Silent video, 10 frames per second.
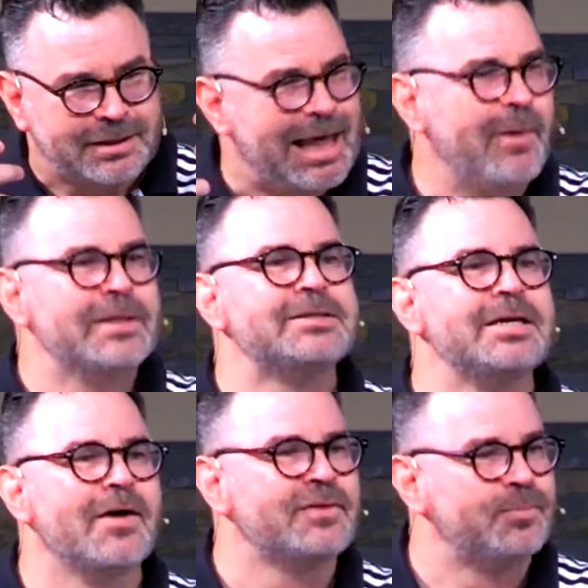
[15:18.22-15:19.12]

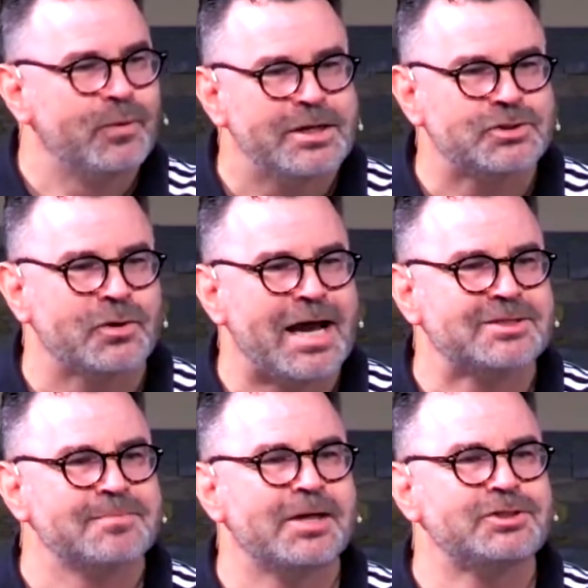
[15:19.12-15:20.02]
clarity of the preacher
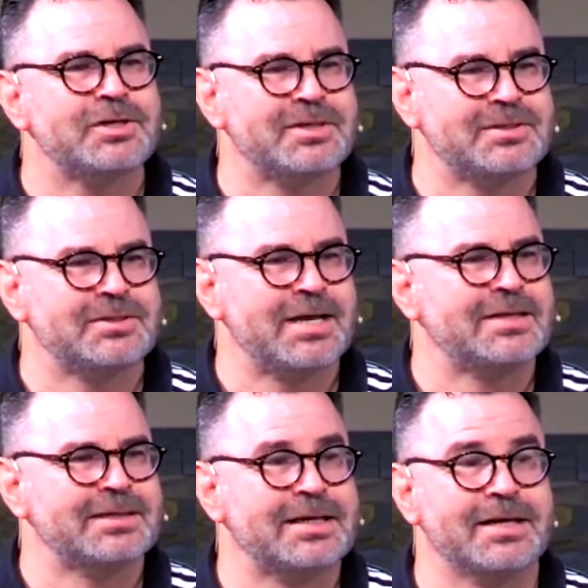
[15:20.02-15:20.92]
as much
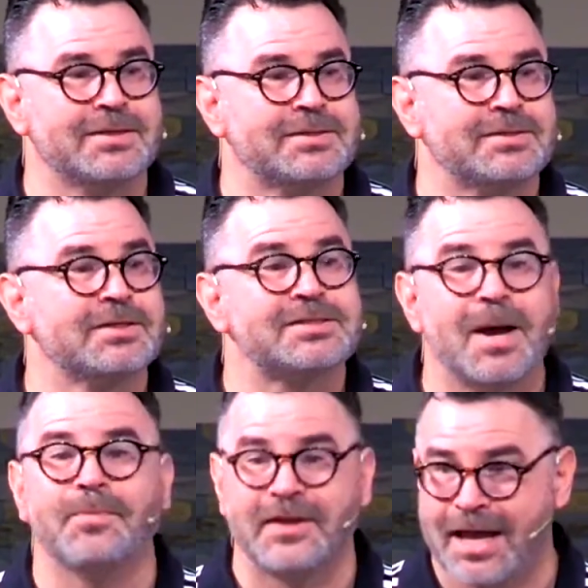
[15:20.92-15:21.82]
as it is
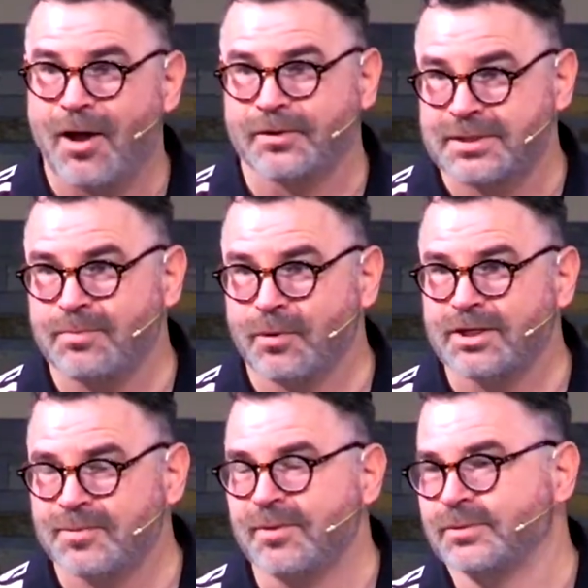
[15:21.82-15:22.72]
something else that
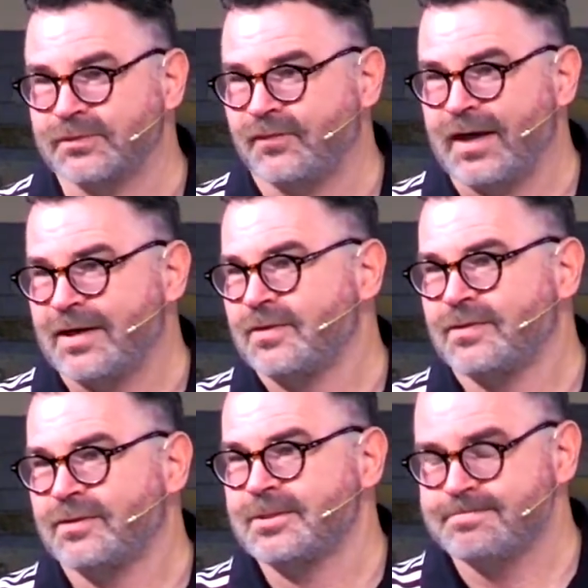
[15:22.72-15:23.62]
brings people to
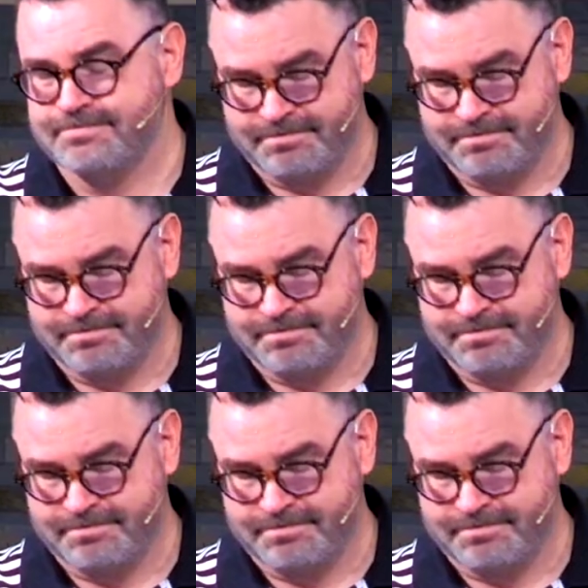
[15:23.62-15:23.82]
faith.